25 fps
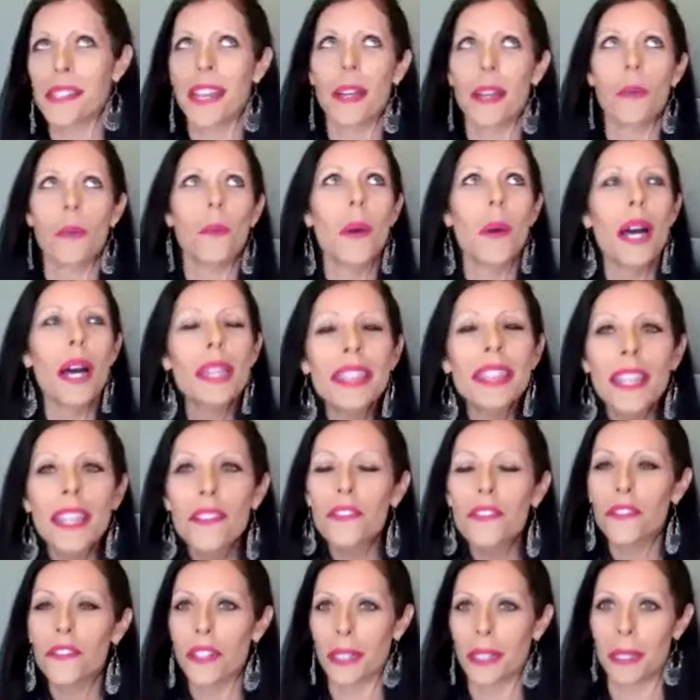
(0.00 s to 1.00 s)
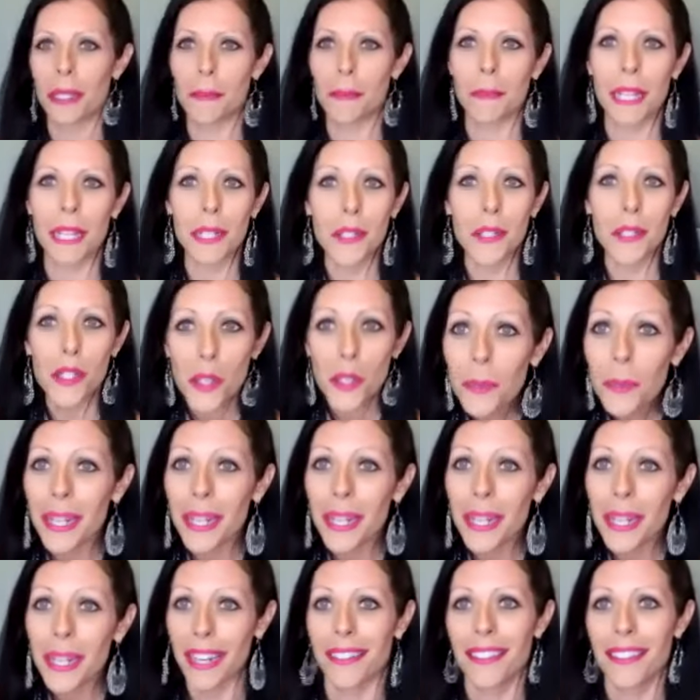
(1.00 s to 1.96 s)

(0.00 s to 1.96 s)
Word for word: like, what the fuck am I doing?